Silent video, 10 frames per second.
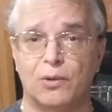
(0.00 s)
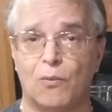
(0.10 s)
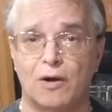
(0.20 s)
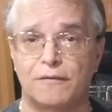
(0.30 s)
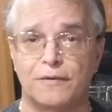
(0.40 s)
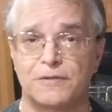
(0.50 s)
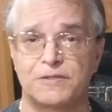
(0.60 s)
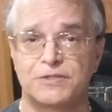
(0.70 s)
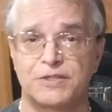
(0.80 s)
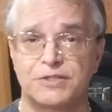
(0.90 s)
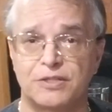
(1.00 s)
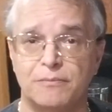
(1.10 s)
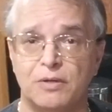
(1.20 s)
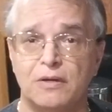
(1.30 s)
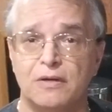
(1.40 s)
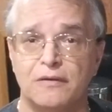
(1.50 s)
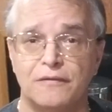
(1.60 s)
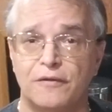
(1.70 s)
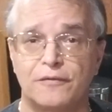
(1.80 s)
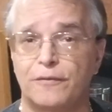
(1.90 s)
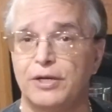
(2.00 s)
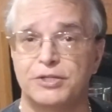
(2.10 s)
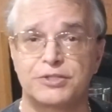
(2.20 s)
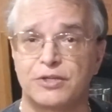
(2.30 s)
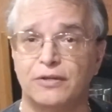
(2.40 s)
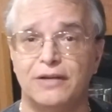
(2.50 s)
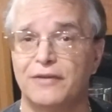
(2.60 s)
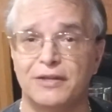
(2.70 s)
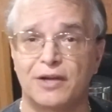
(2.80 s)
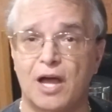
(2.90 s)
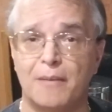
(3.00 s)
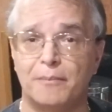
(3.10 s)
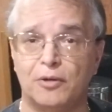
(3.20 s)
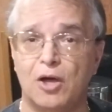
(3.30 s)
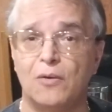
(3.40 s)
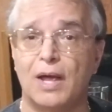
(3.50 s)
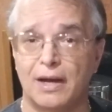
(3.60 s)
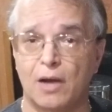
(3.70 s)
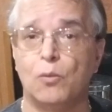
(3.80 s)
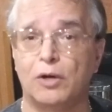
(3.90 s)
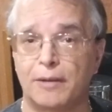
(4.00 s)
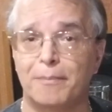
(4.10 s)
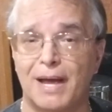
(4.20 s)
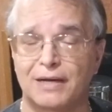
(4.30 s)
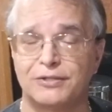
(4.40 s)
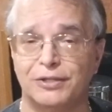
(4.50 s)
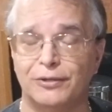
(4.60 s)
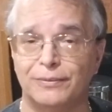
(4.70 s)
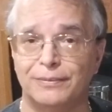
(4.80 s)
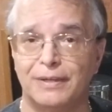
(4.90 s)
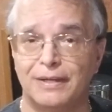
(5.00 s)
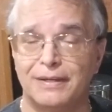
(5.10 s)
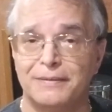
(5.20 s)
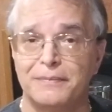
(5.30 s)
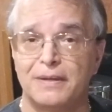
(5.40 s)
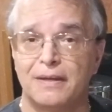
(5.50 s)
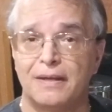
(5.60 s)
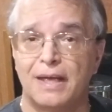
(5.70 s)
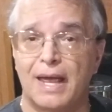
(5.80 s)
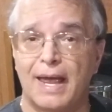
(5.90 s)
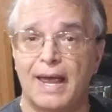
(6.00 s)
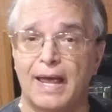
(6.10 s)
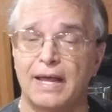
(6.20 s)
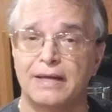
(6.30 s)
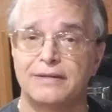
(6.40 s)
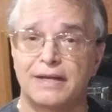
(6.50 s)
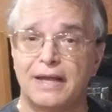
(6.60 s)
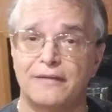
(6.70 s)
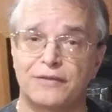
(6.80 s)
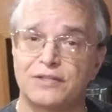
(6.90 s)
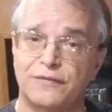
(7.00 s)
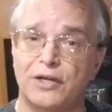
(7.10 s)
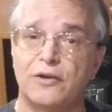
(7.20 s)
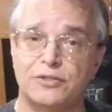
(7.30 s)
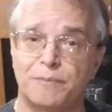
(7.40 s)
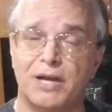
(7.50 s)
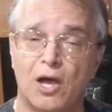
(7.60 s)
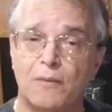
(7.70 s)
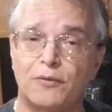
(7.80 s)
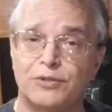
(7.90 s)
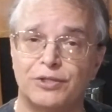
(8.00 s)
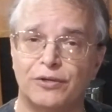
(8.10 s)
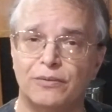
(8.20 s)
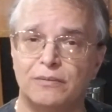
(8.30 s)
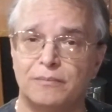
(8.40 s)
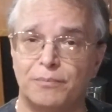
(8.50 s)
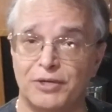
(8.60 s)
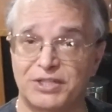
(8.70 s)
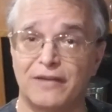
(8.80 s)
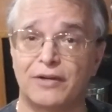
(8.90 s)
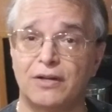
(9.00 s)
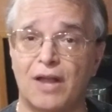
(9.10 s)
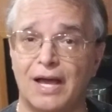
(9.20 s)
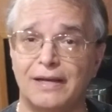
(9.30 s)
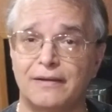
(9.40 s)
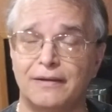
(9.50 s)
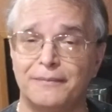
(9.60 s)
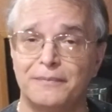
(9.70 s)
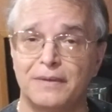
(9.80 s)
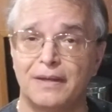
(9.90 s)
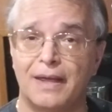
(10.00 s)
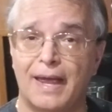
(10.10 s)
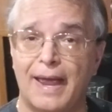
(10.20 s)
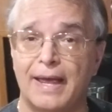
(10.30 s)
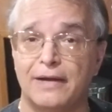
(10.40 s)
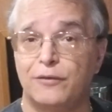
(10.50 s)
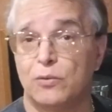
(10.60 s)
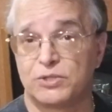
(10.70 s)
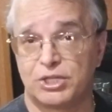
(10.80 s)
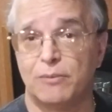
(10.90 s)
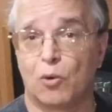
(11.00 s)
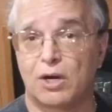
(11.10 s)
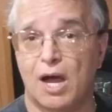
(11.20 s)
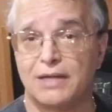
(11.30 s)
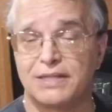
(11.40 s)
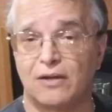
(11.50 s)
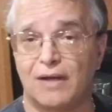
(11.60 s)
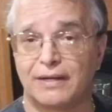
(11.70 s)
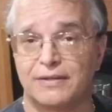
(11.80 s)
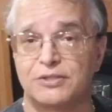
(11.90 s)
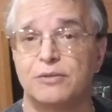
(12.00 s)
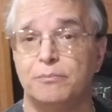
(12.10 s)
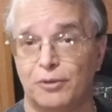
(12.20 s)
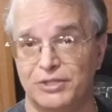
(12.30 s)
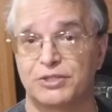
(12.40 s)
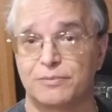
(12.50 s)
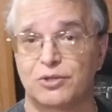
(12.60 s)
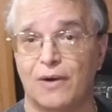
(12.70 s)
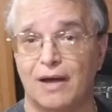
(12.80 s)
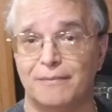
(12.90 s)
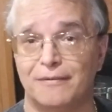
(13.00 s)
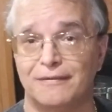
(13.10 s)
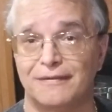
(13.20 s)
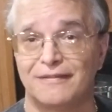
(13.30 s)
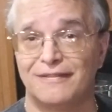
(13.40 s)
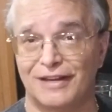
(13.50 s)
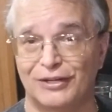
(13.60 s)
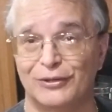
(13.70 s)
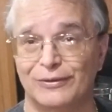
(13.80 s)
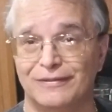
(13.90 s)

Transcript: water filter system, feel free just to leave it in the comment below and I will get back to you. And if this video has been helpful to you, please give it a like. And if you want to see more content like this, please subscribe. Thank you.